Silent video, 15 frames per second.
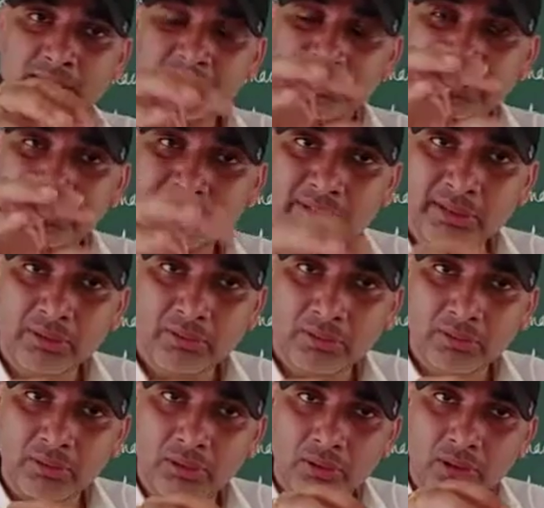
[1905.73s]
this is the
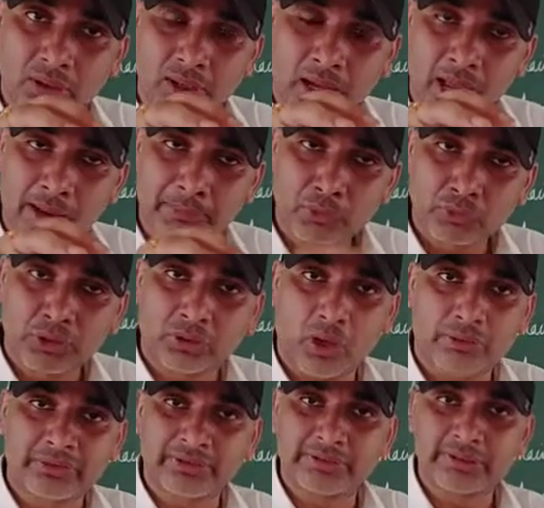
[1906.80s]
has to the
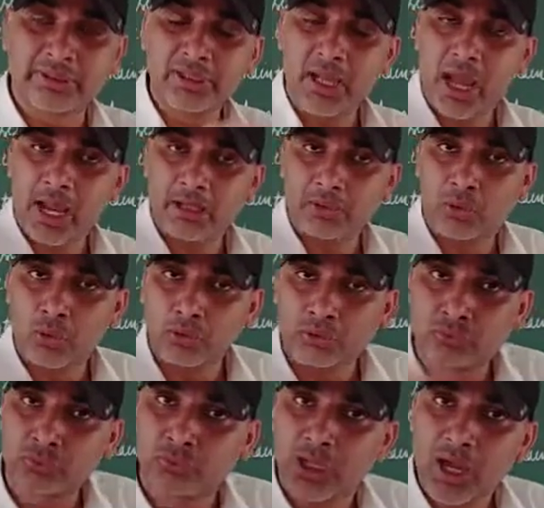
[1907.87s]
toxicity and goes
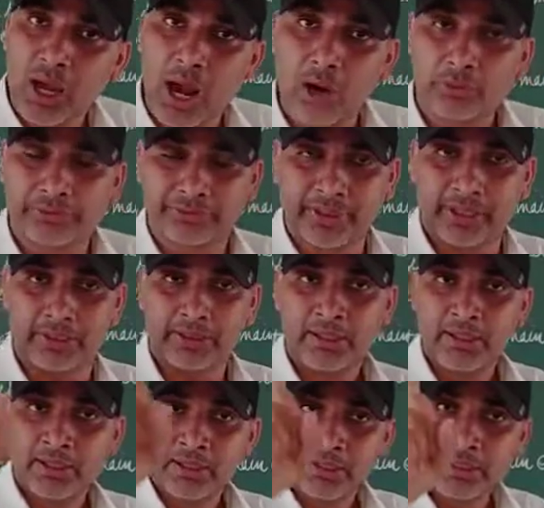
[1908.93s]
to the outside.
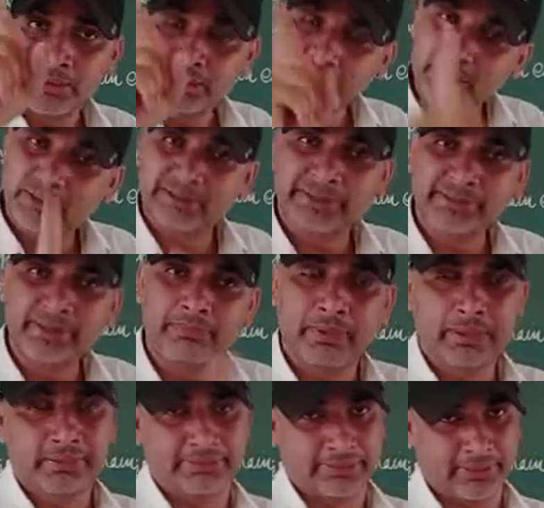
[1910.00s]
This is the
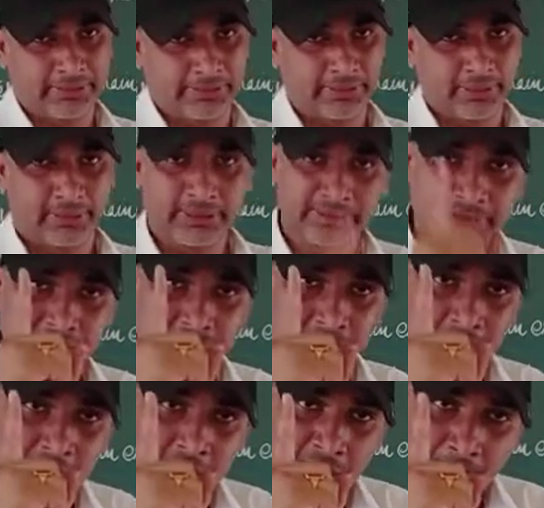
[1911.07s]
very essential. This is
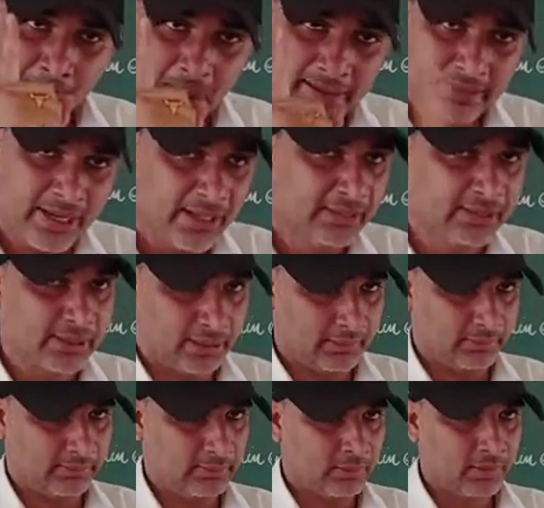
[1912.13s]
the
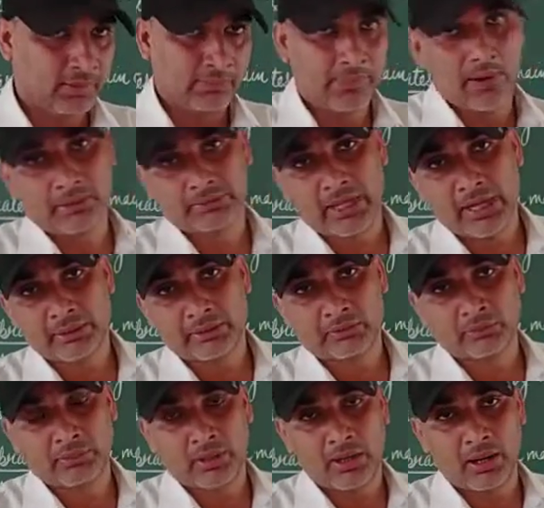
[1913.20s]
mandatory for that
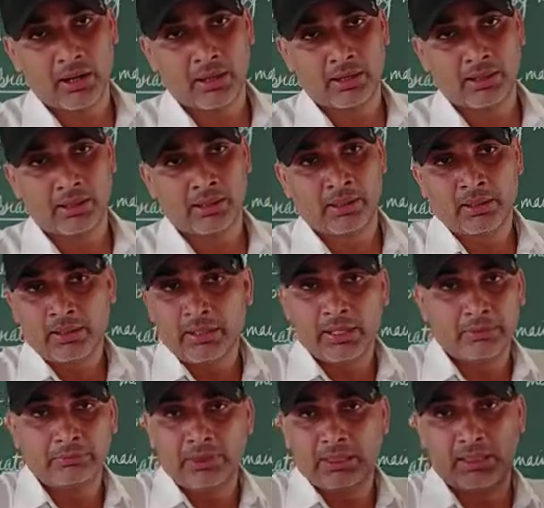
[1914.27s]

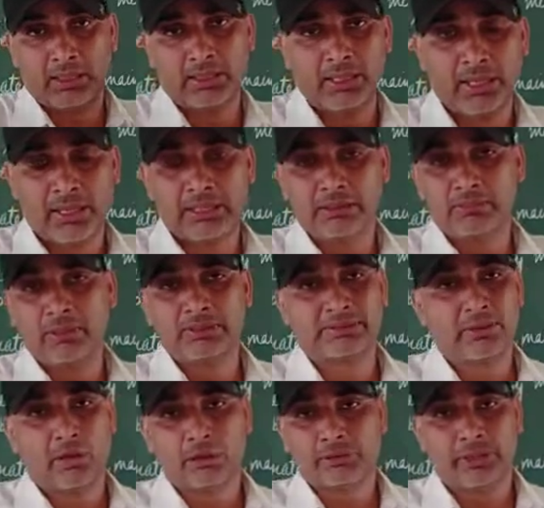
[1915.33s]
if the
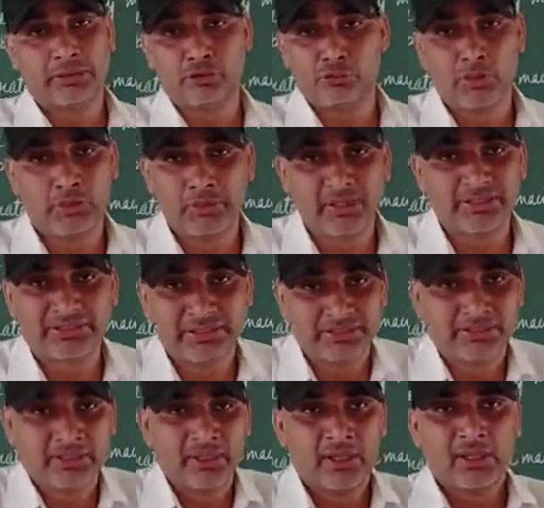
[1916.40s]
animals or the human beings
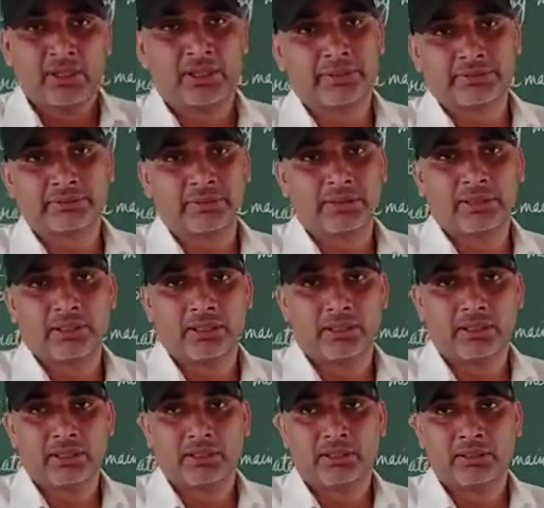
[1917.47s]
is as
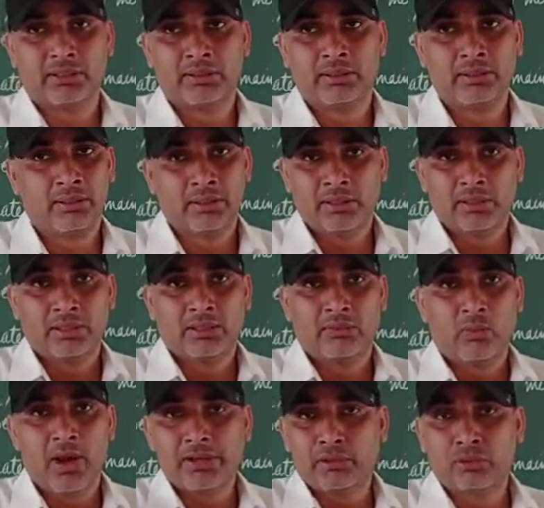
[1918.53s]

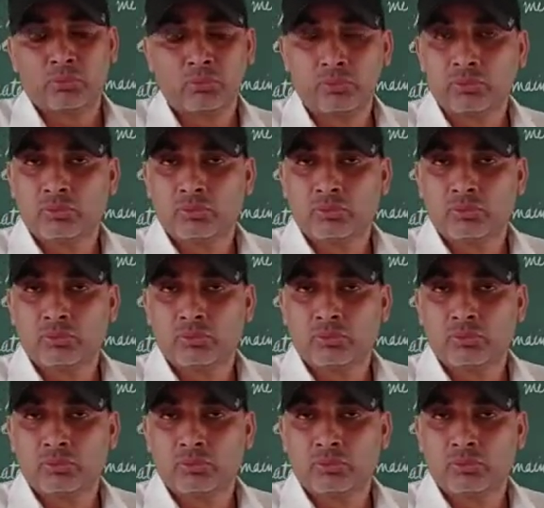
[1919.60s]
want to